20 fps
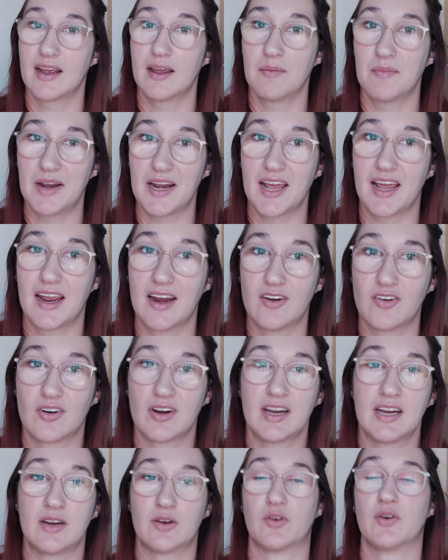Emily
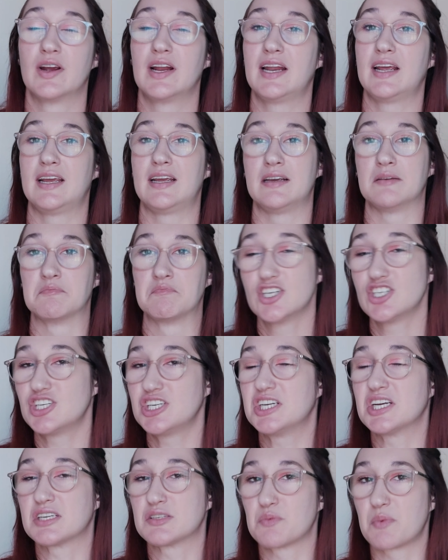Henry, really, she
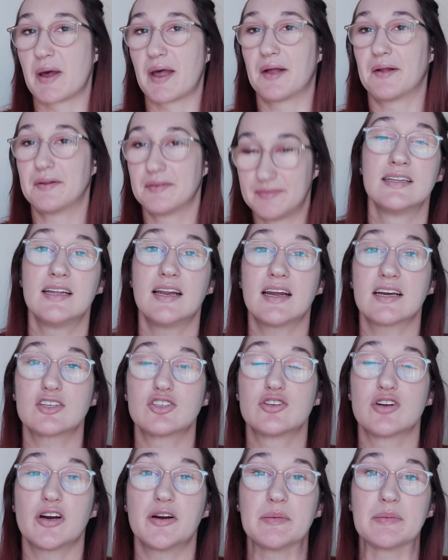does well. The next
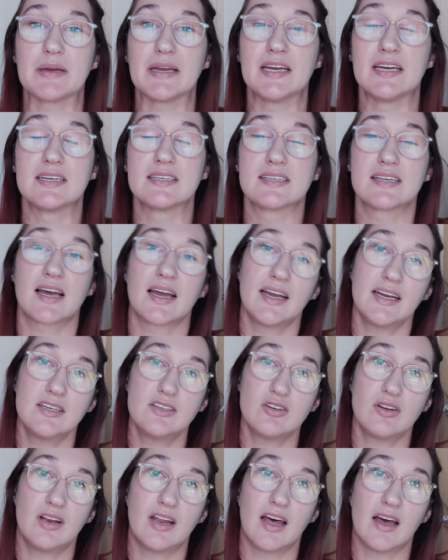trope is Hate
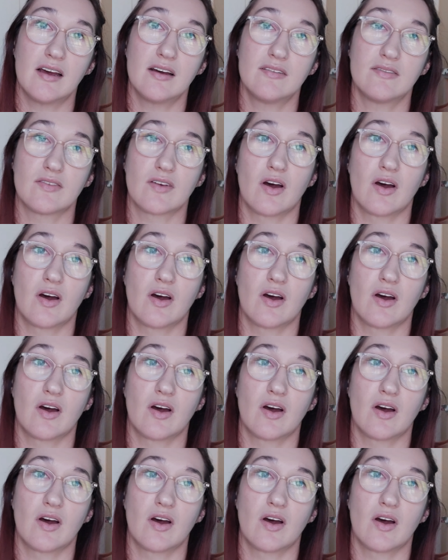to Love.